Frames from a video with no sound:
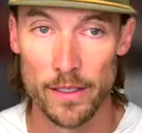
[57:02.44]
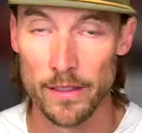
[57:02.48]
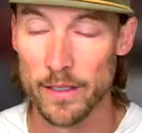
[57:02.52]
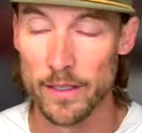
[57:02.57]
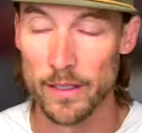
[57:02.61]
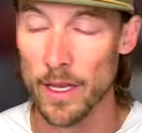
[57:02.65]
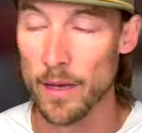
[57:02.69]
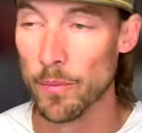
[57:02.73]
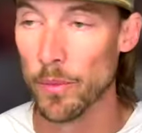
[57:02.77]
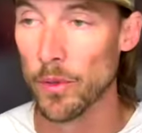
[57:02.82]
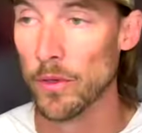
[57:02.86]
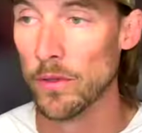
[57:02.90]

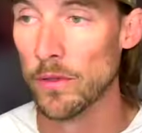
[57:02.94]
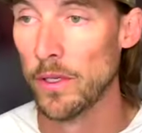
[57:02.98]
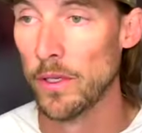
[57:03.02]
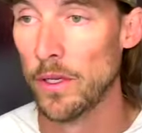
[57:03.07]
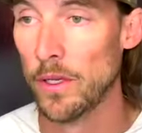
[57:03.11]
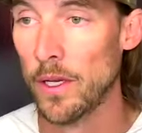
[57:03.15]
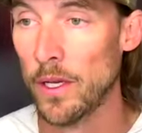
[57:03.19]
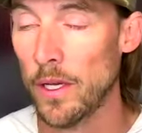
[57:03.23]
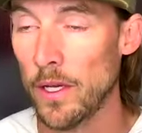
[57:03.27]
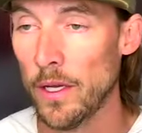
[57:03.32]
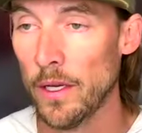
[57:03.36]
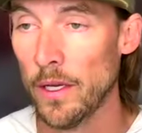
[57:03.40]
example.
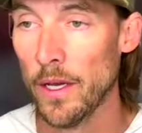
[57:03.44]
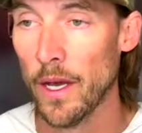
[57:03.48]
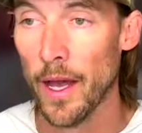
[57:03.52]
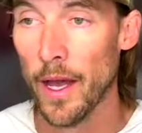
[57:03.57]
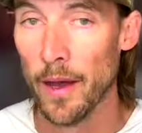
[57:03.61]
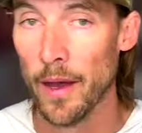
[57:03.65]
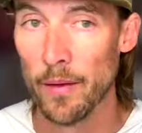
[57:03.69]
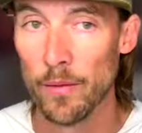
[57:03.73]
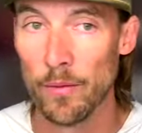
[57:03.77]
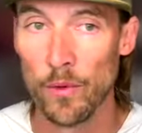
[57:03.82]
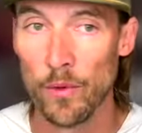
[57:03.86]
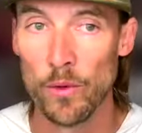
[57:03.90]

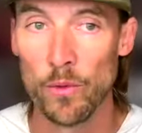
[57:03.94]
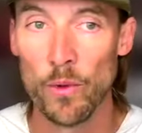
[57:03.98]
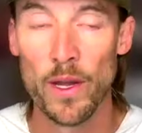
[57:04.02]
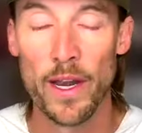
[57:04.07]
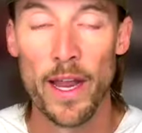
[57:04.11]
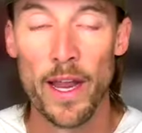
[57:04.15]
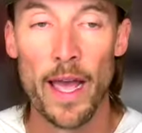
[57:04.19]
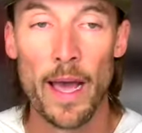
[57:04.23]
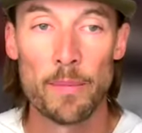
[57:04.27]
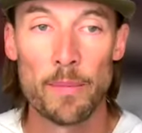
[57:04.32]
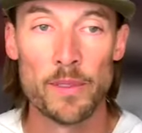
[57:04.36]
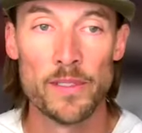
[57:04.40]
Well, what
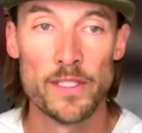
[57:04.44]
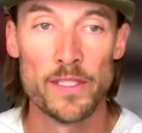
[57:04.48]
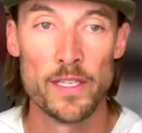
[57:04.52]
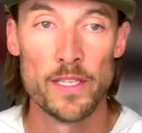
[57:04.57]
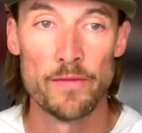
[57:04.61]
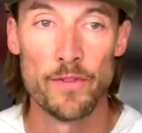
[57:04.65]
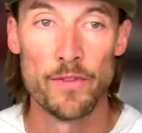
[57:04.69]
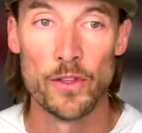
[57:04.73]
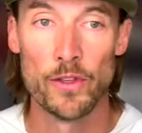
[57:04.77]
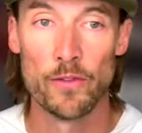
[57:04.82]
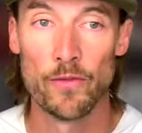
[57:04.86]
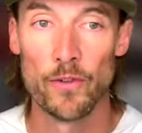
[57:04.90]
happens
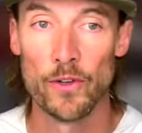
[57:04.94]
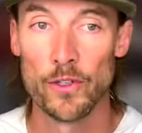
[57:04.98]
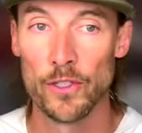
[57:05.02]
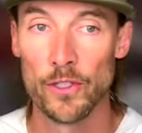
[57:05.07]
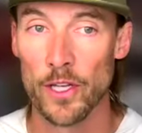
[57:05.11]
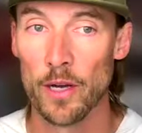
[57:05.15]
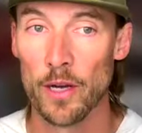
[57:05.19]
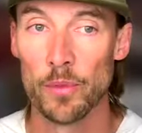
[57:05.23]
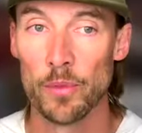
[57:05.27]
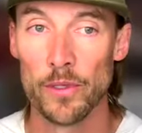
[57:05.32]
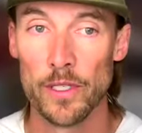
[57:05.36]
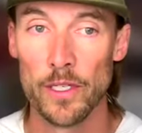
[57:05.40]
if in the first
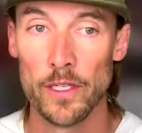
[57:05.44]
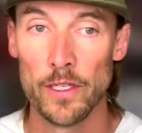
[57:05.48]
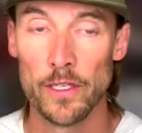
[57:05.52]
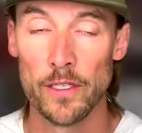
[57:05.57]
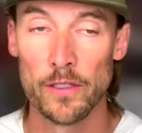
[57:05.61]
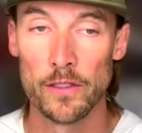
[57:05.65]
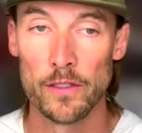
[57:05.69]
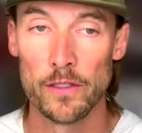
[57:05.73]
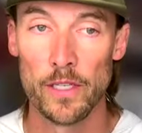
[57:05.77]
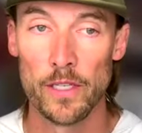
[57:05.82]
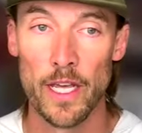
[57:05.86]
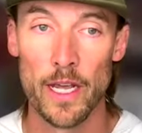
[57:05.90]
couple of
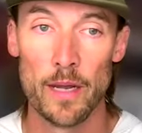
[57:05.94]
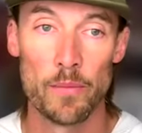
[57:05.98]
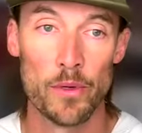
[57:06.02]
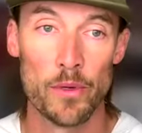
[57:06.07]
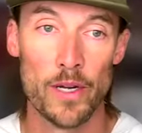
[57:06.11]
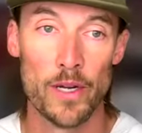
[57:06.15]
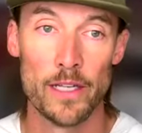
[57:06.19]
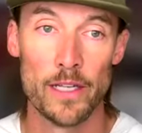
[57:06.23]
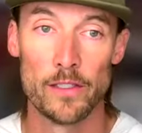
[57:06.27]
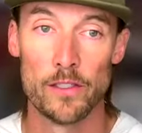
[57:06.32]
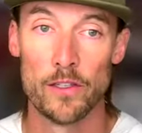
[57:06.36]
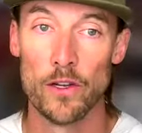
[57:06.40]
years, camper
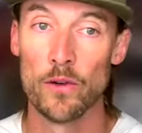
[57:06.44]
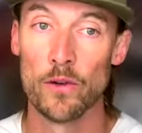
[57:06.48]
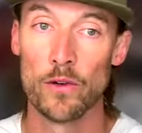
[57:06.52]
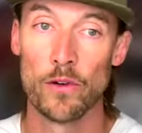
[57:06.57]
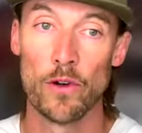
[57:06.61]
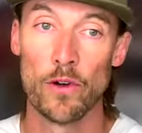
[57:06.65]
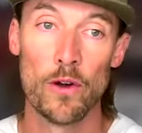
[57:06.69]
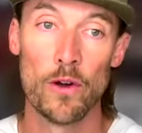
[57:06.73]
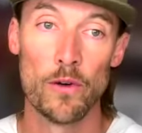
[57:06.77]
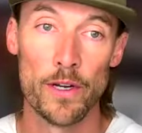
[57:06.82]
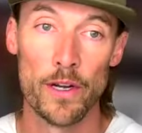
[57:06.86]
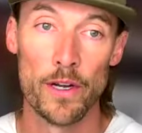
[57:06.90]
nights don't
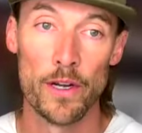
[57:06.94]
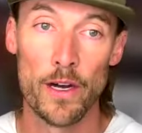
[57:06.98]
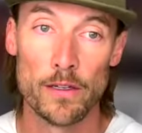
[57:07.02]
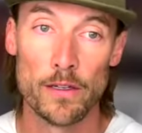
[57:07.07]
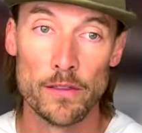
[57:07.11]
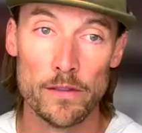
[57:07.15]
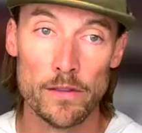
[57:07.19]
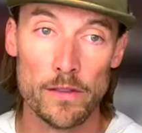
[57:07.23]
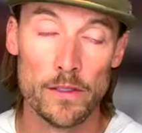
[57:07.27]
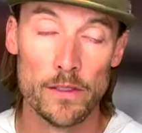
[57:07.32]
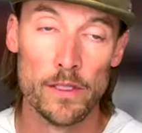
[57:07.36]
grow at all?